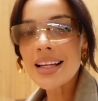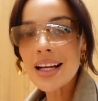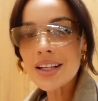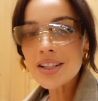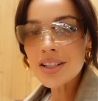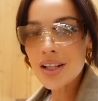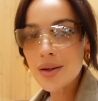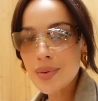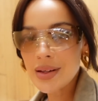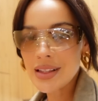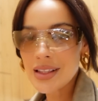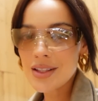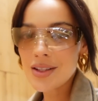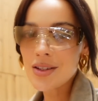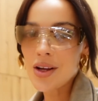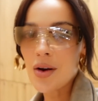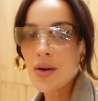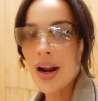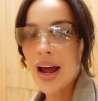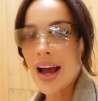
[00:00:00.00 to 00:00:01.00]
actually been
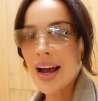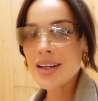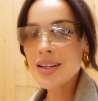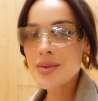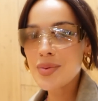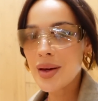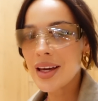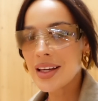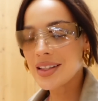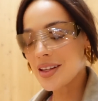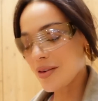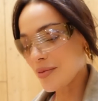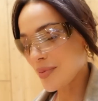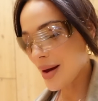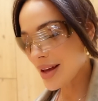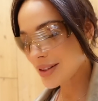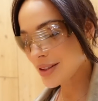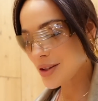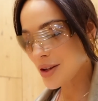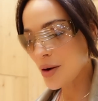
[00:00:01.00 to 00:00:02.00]
so nice because I've
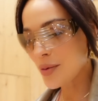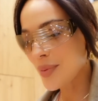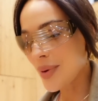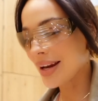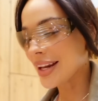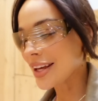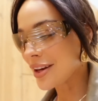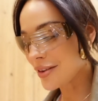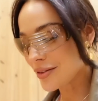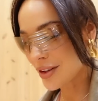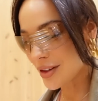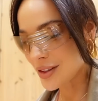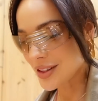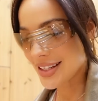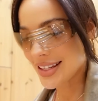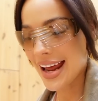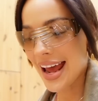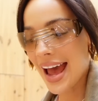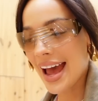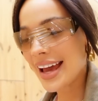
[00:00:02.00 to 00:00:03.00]
met so many of you
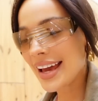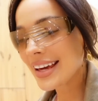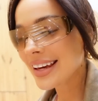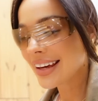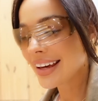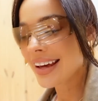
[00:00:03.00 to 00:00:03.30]
today.